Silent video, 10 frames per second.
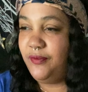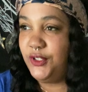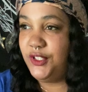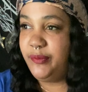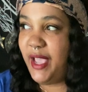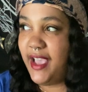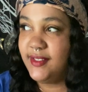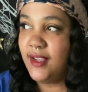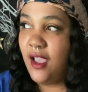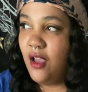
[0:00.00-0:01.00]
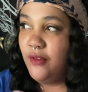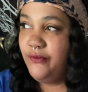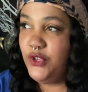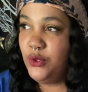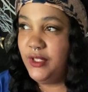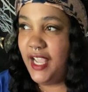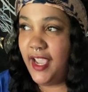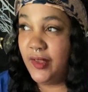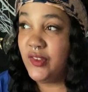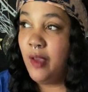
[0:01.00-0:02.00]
for these past few days.